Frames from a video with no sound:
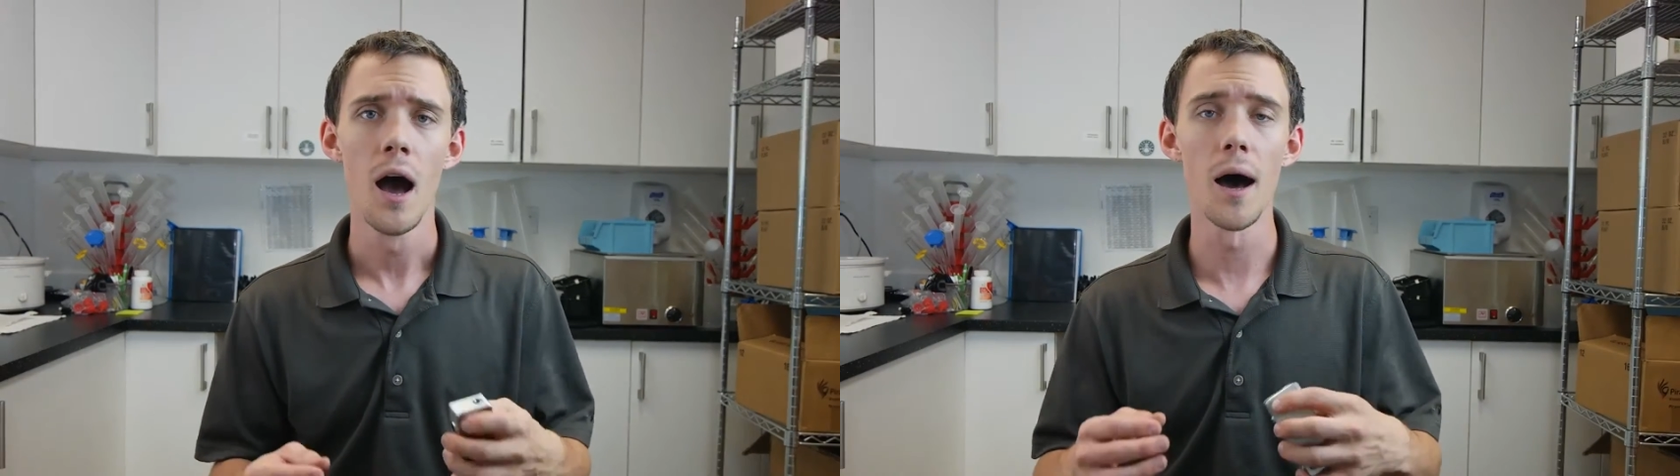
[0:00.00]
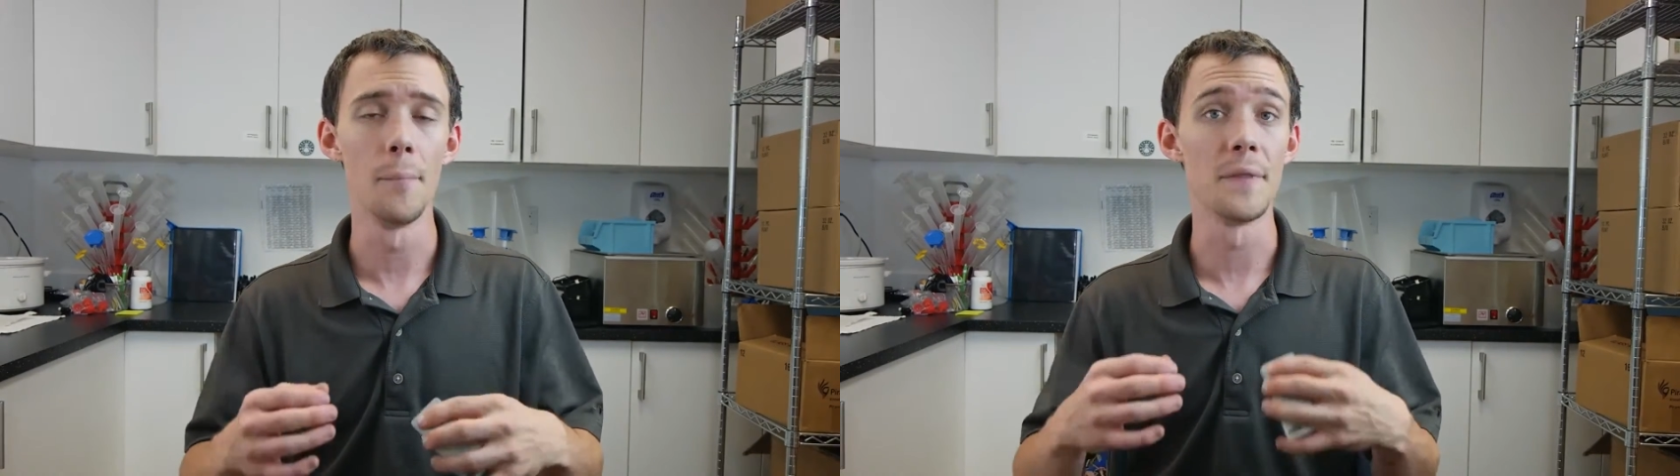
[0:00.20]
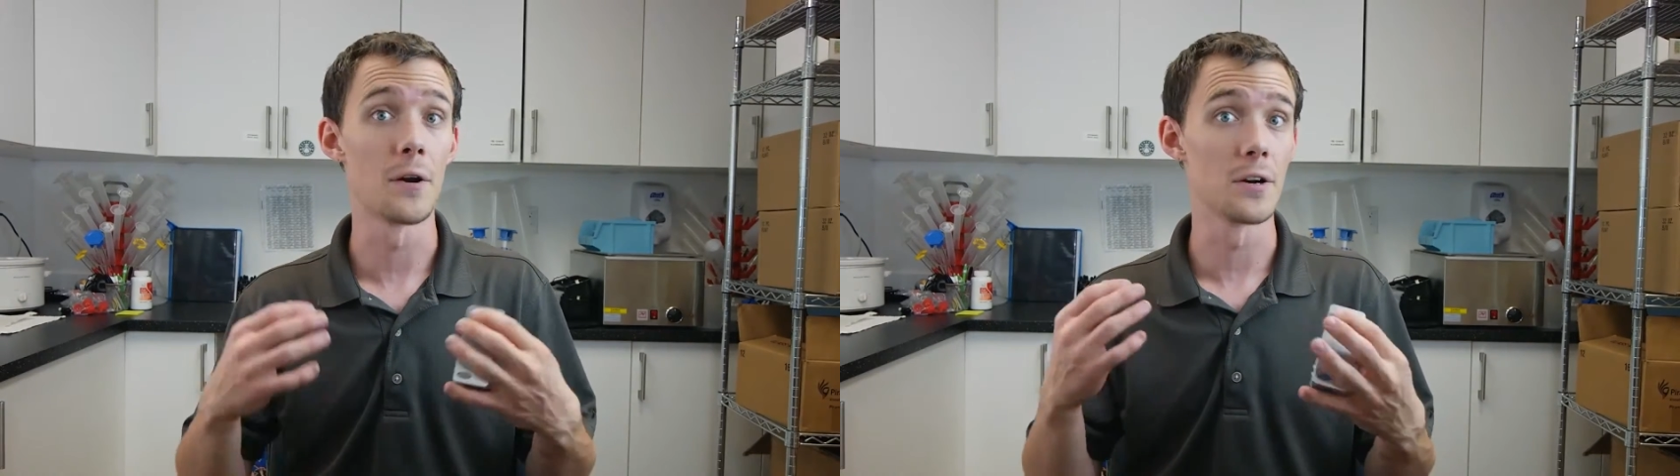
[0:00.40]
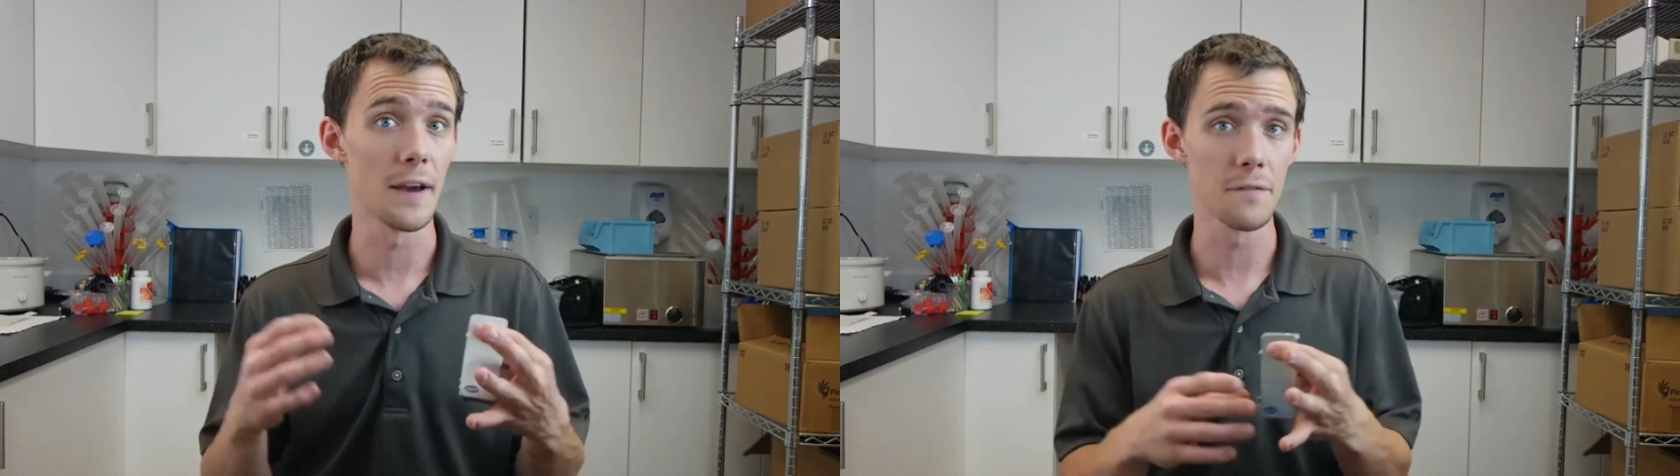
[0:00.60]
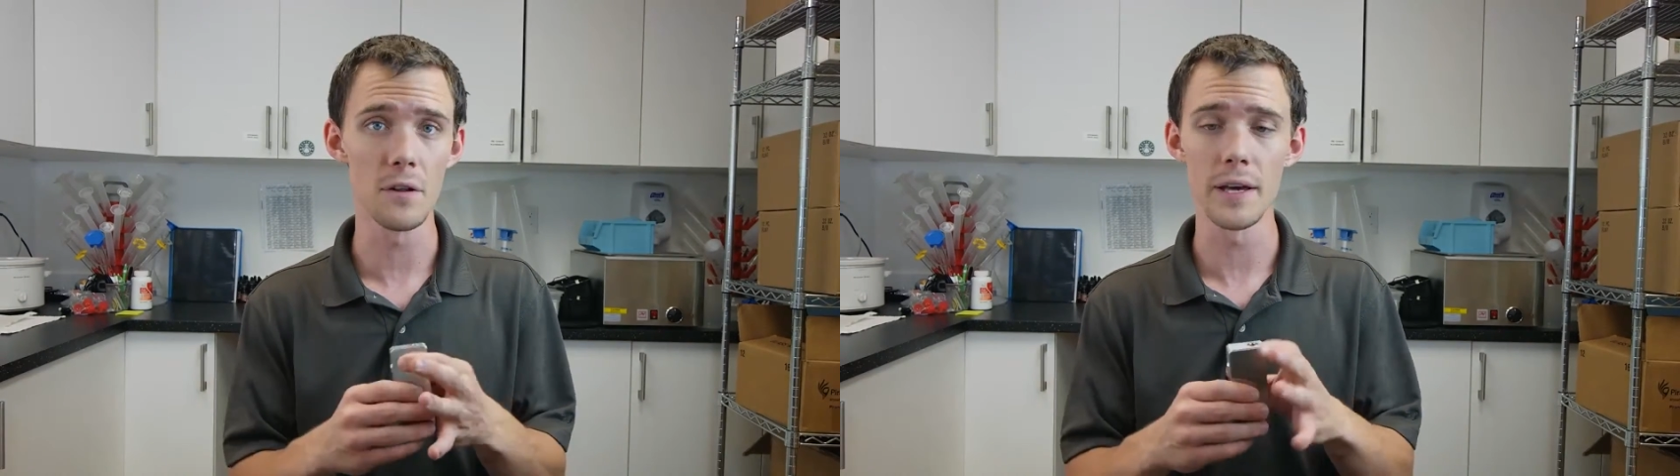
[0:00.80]
Um, there are
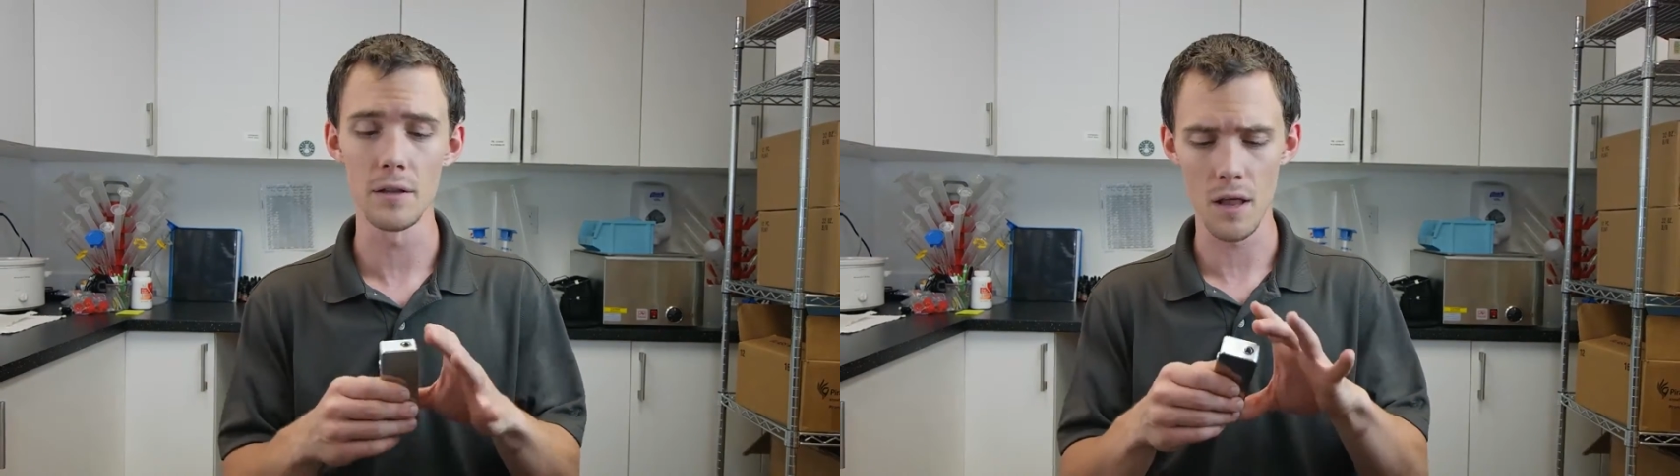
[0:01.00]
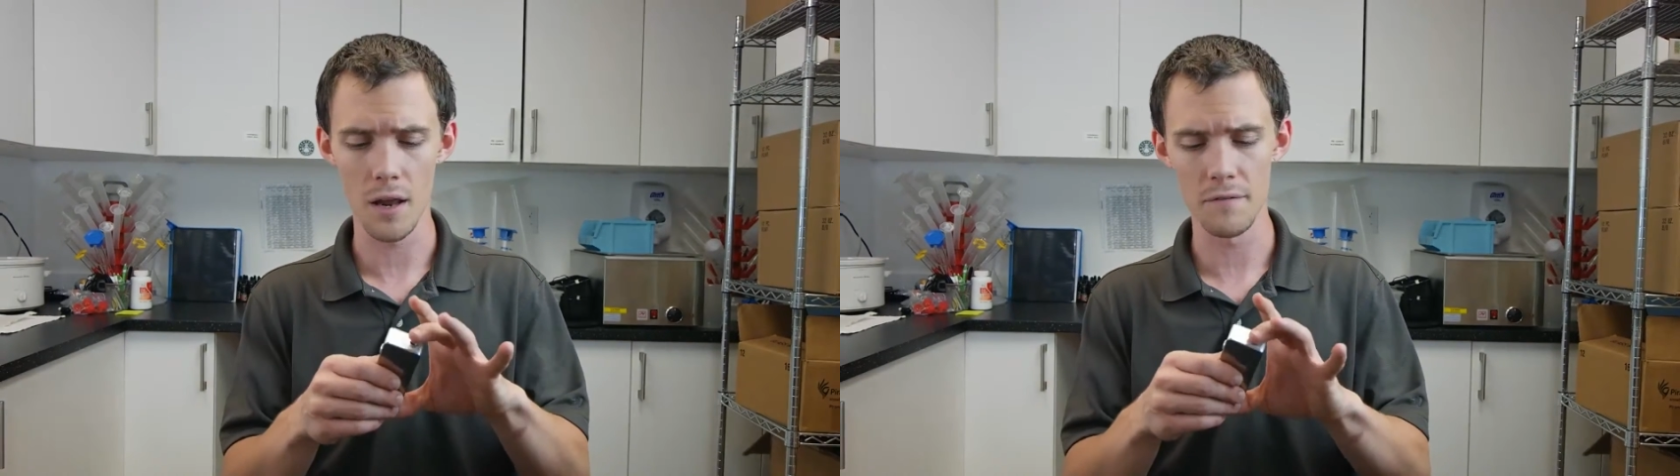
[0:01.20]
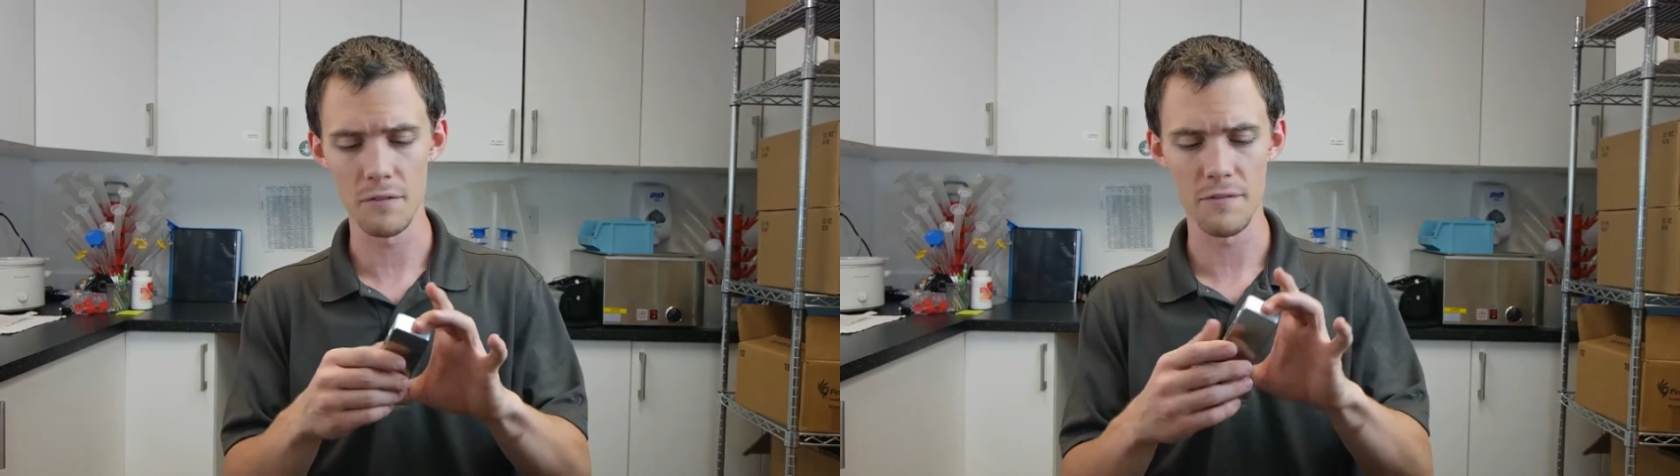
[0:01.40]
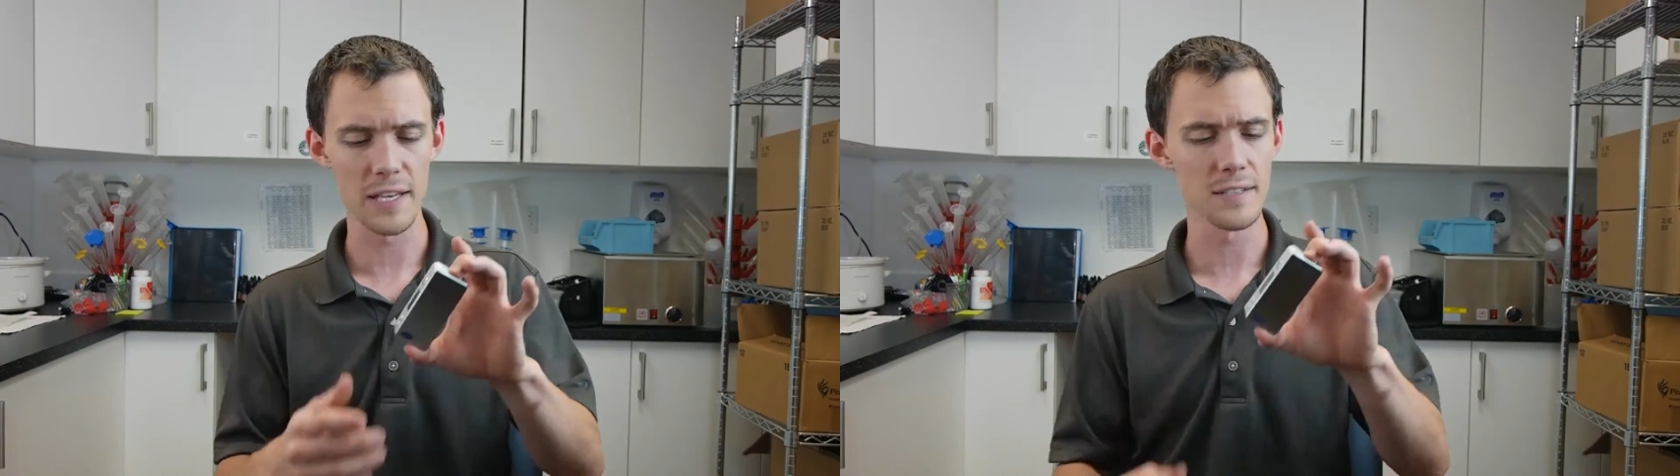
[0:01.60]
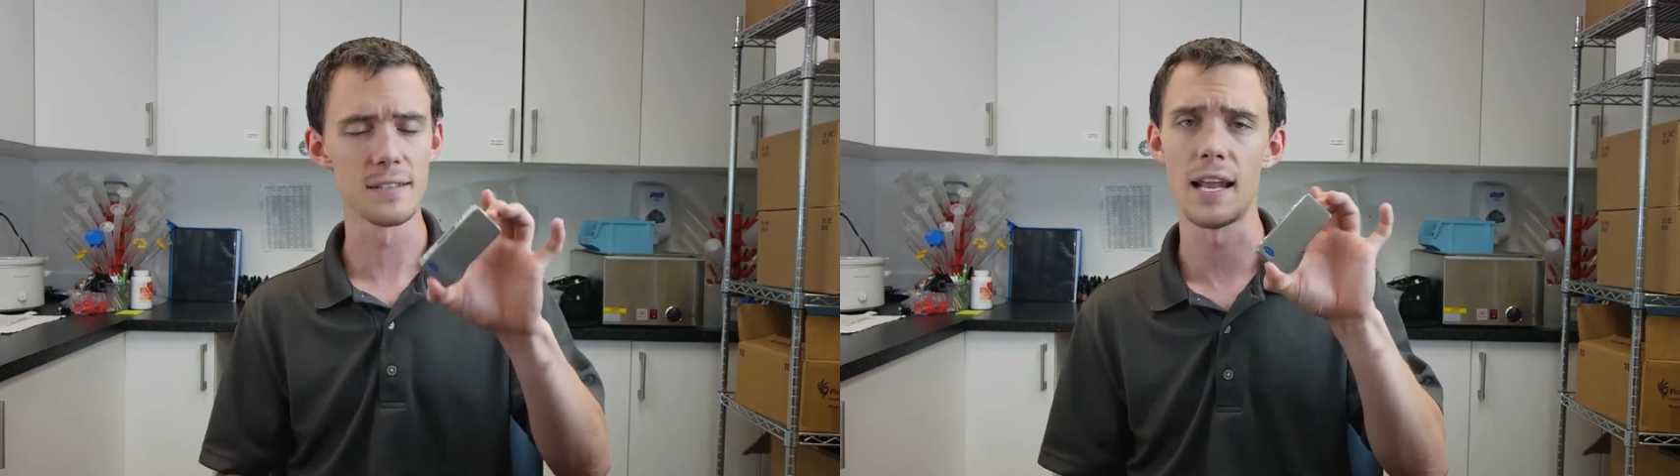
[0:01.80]
definitely a lot of
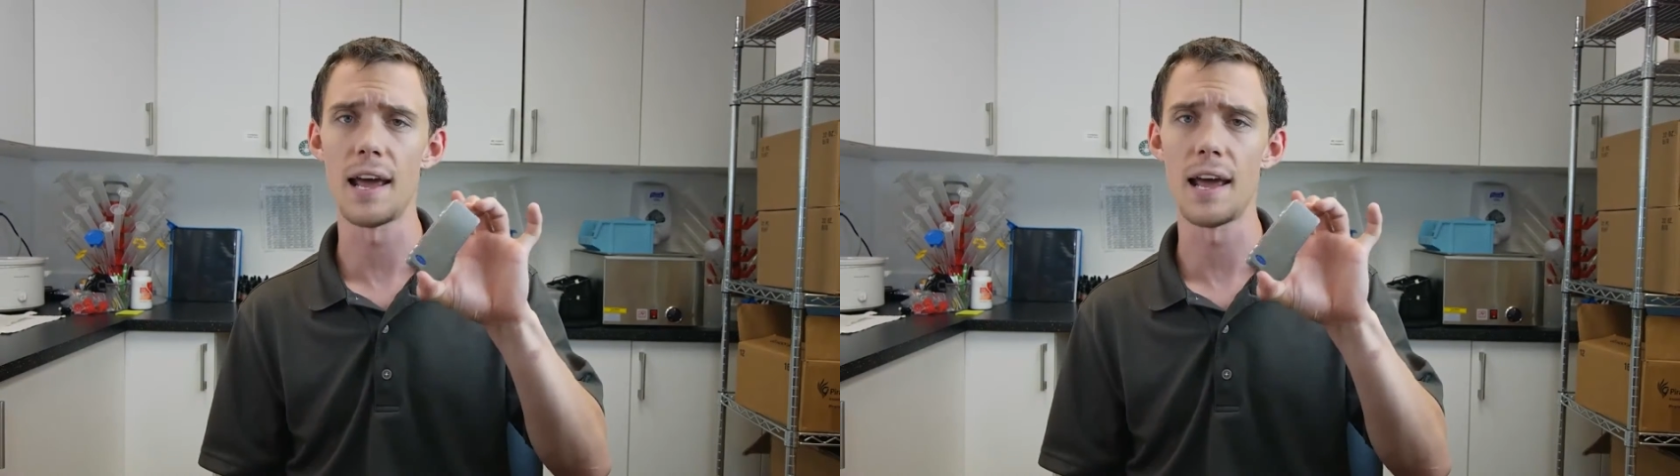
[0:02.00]
devices that